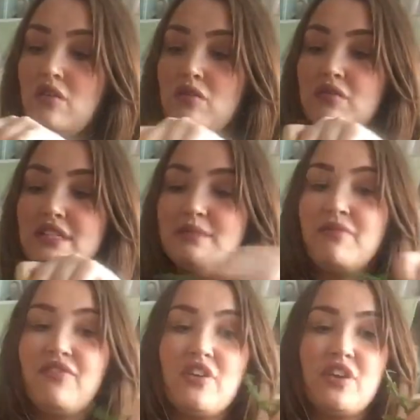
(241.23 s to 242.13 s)
Oh, there's
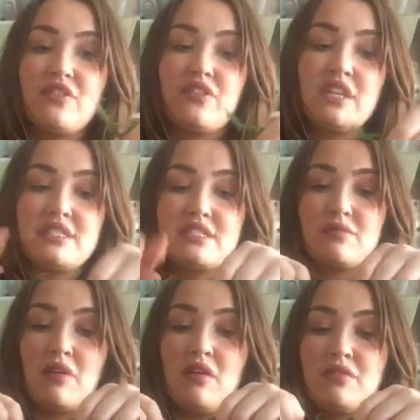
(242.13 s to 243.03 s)
some fern on this
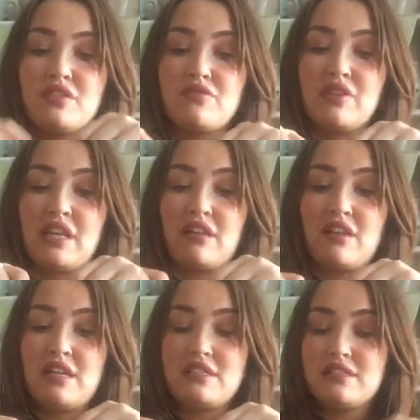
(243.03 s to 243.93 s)
as well, which is really
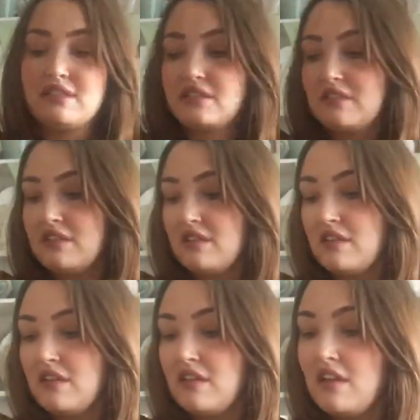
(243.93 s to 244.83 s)
nice.
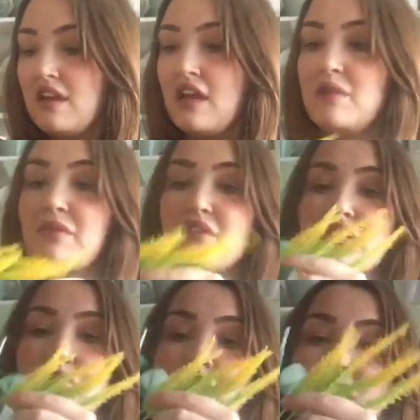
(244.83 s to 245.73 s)
And we've got
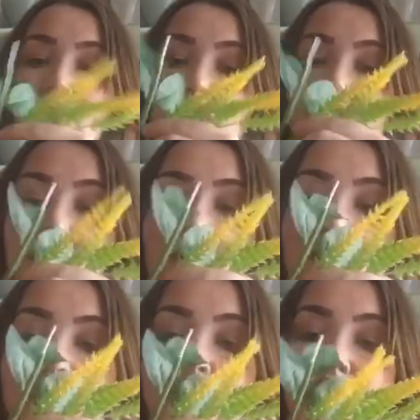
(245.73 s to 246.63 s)
some like little yellow
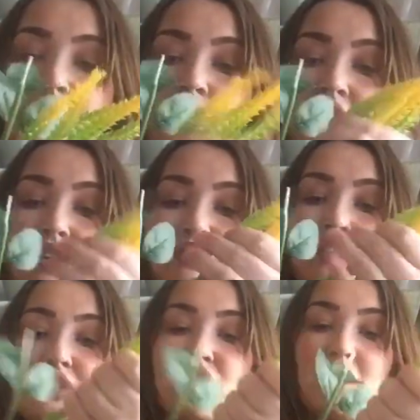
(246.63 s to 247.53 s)
ones. I don't know if I'm going to use
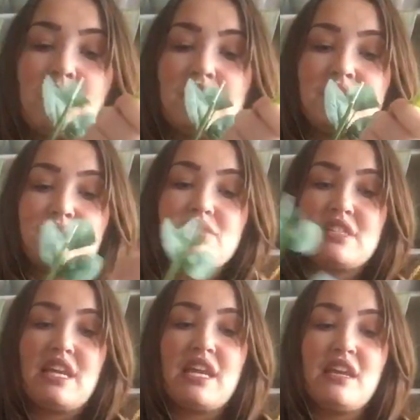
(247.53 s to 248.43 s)
these yellow ones. We'll
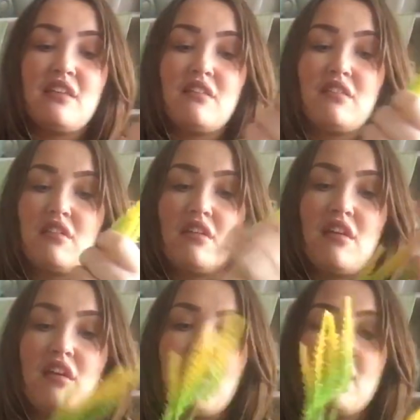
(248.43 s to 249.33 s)
see.
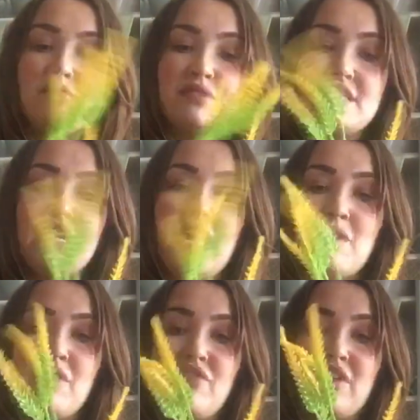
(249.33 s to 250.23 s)
Um, see
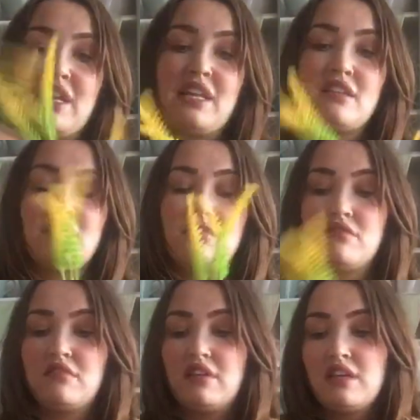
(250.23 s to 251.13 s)
how we're feeling
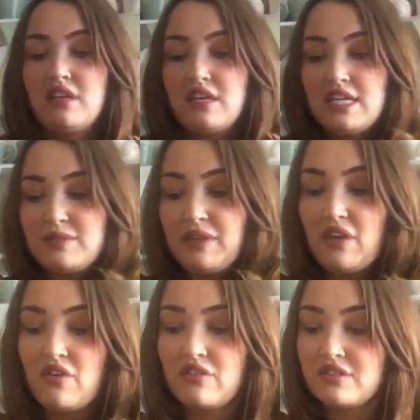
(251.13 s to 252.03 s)
as we
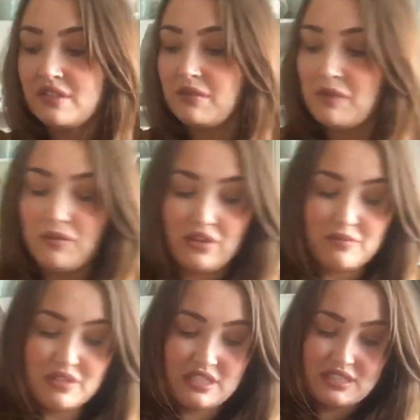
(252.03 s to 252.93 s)
get on. So I'm going to put
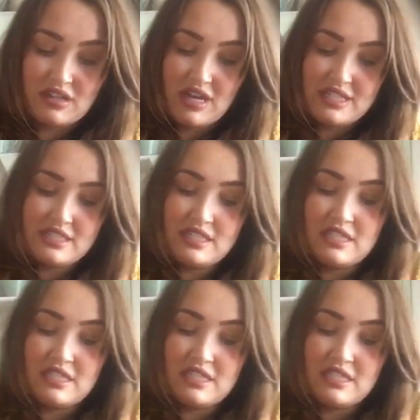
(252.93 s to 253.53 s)
them to the side.